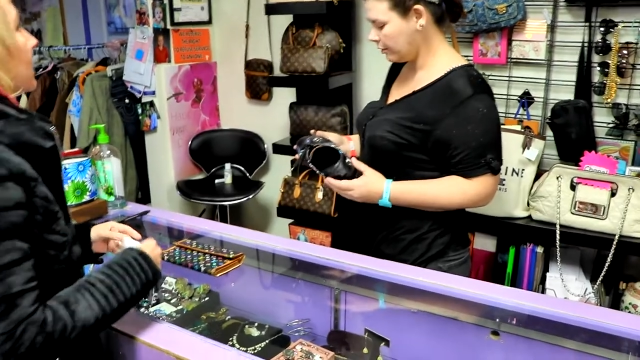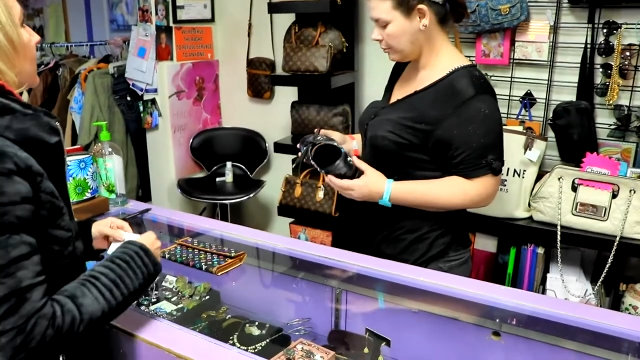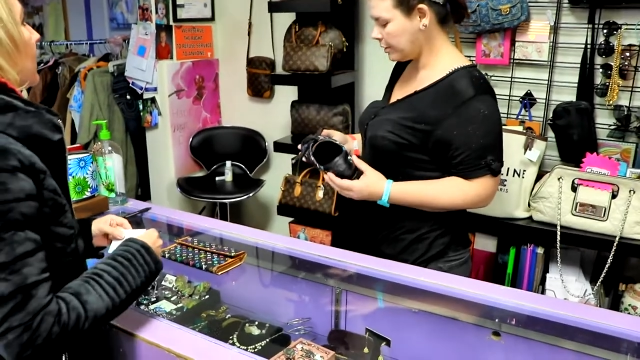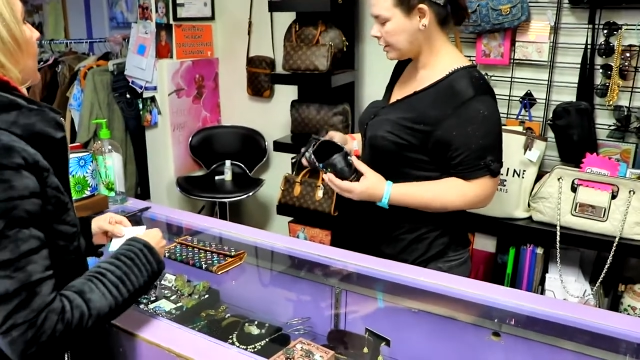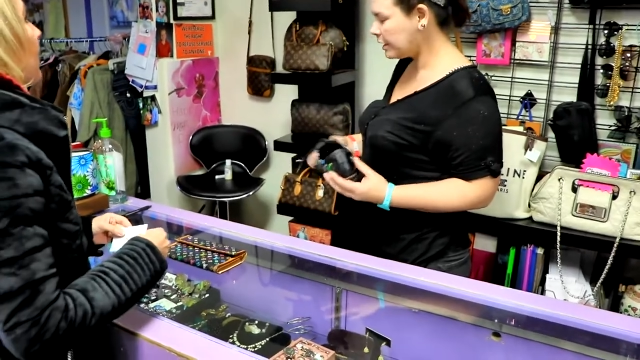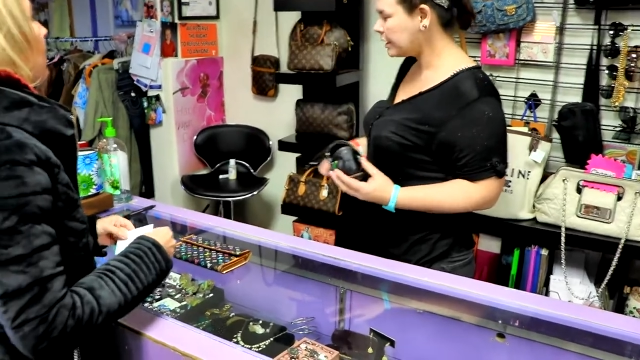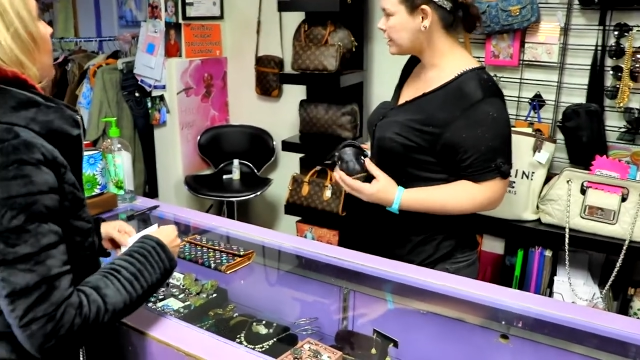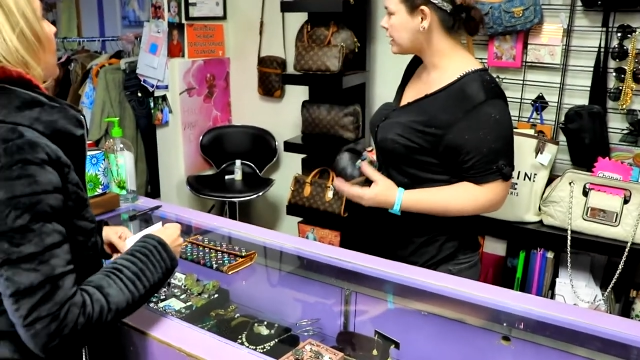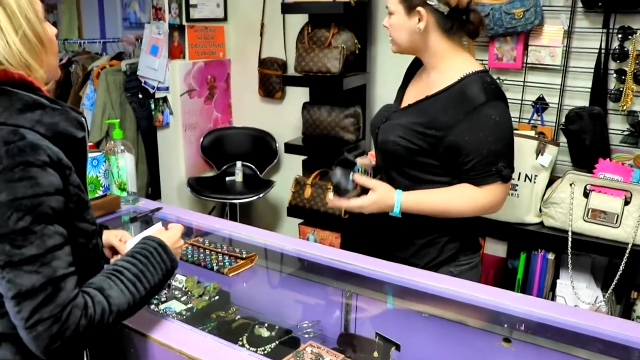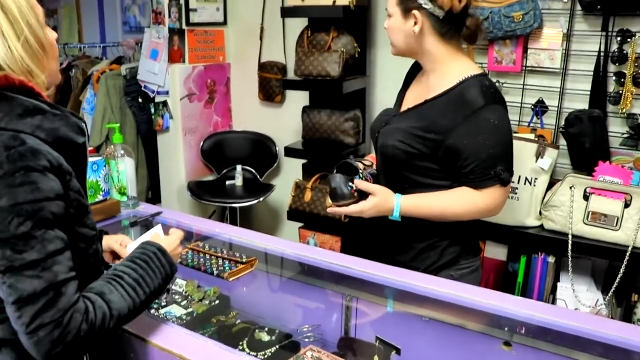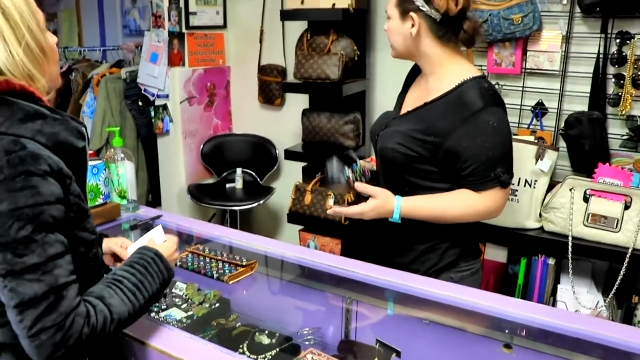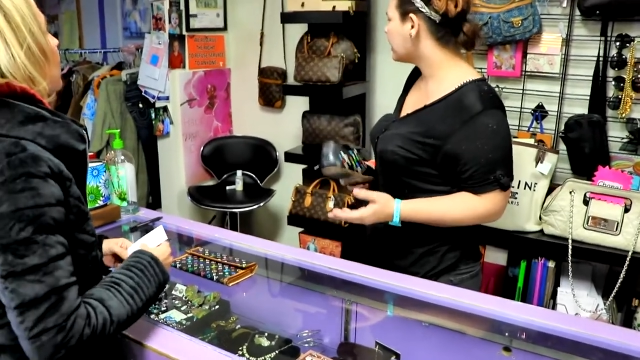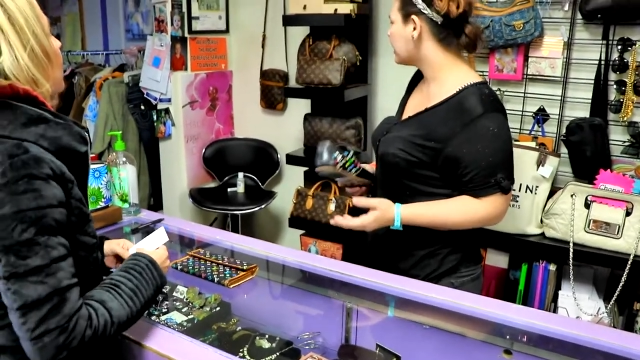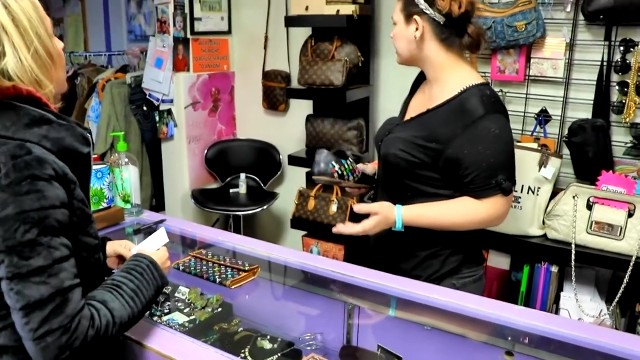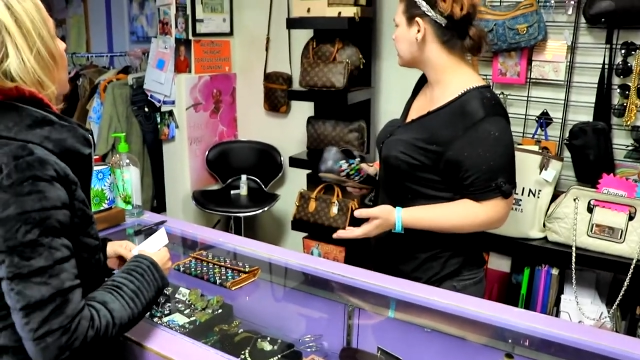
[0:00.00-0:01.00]
But these, I see
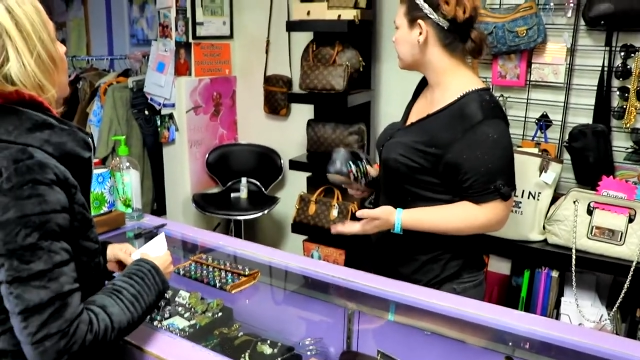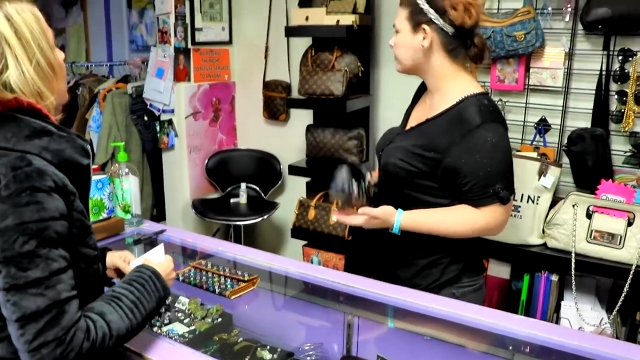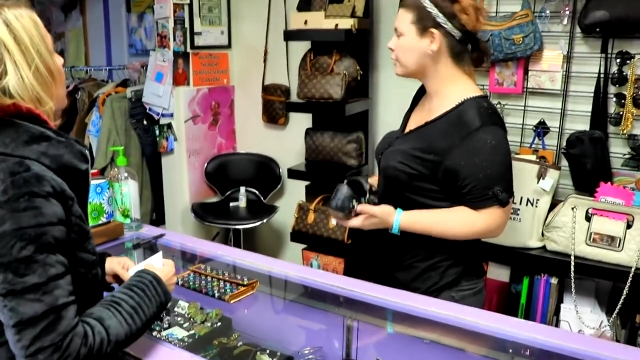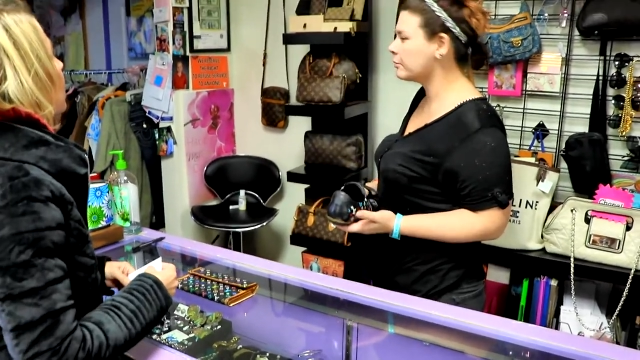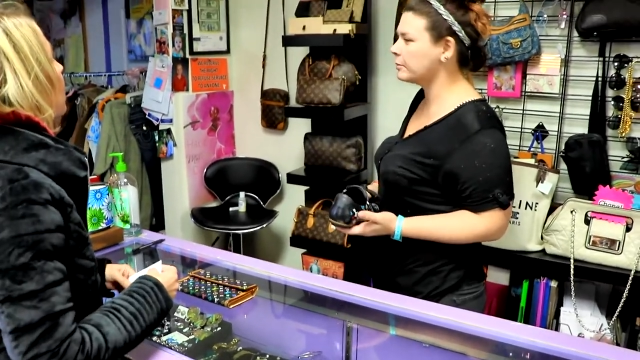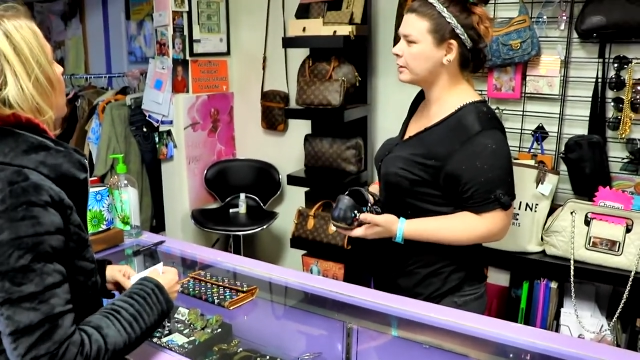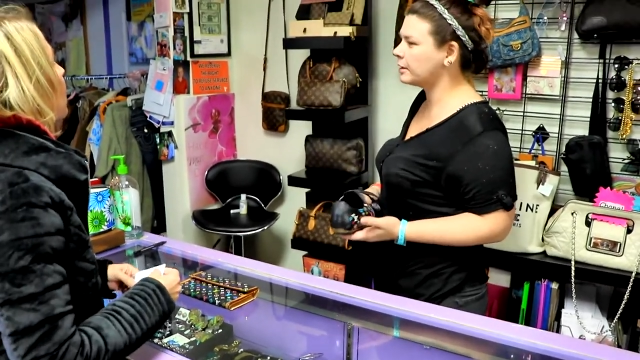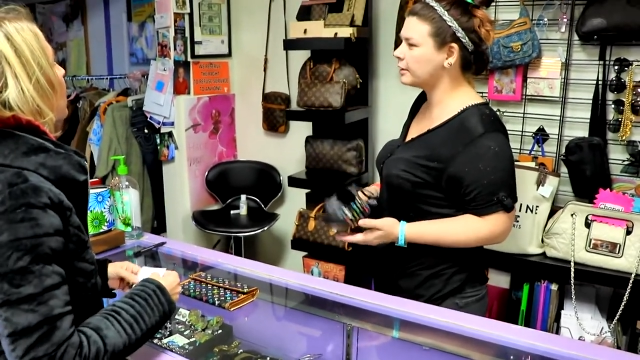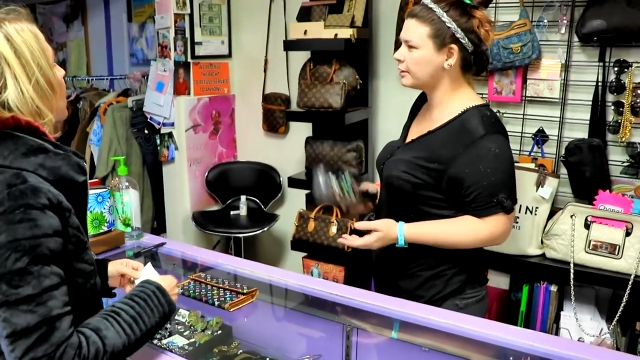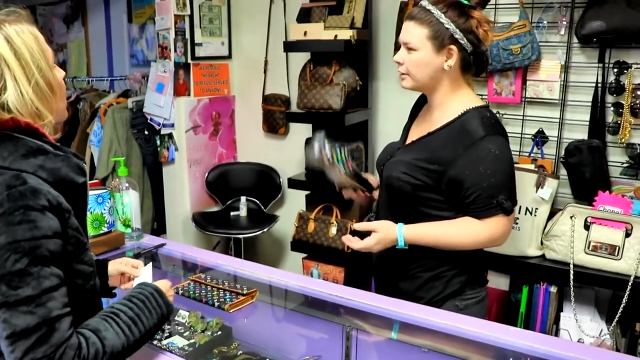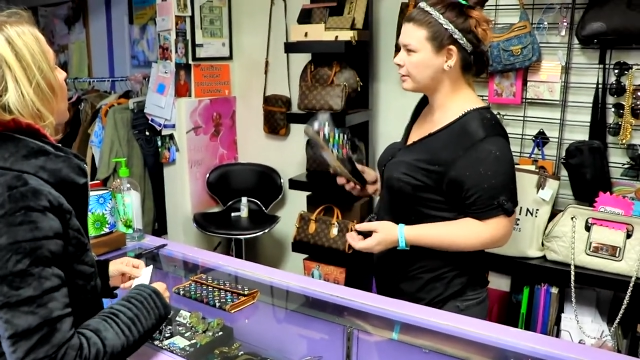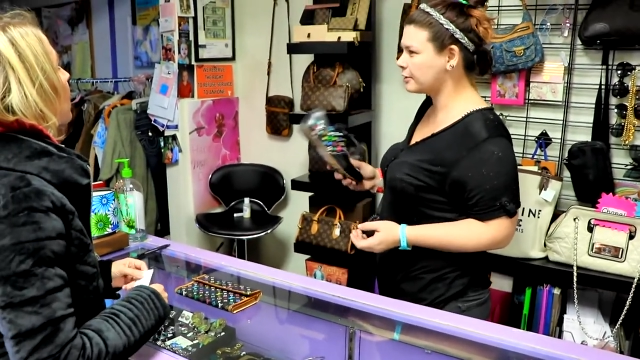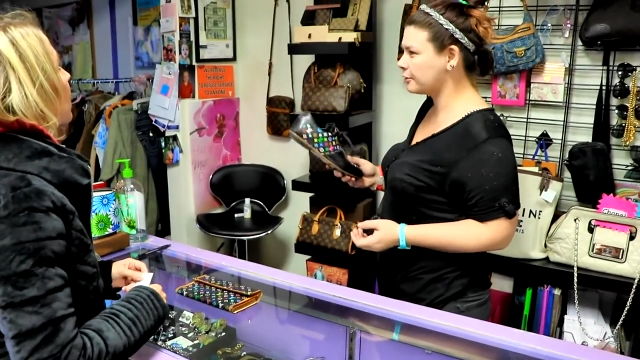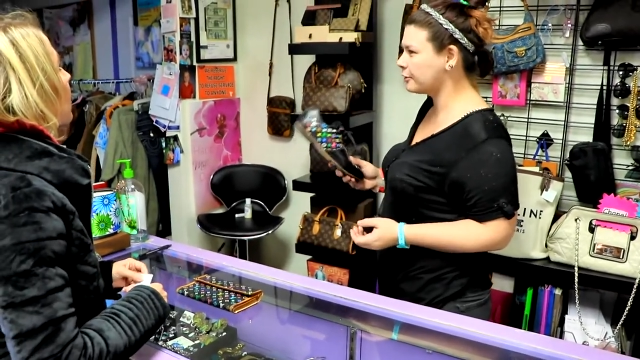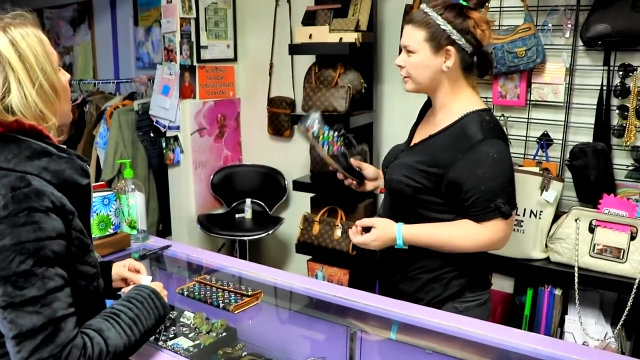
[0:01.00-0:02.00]
a lot of stuff coming here, and
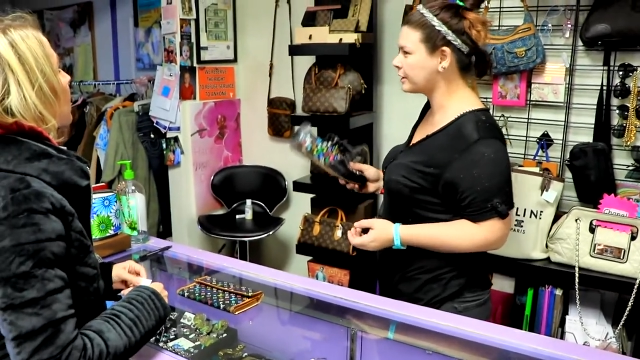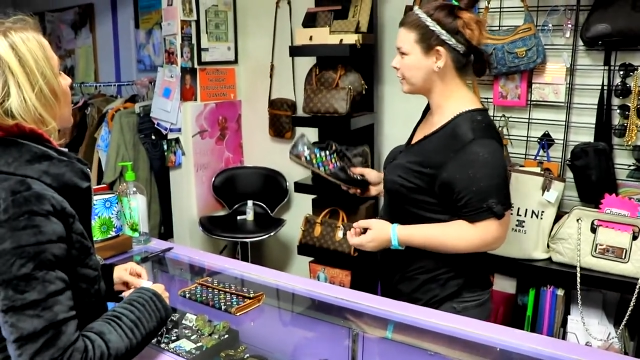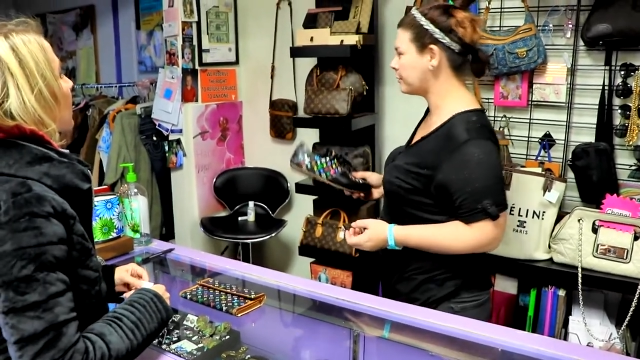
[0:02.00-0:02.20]
these are the first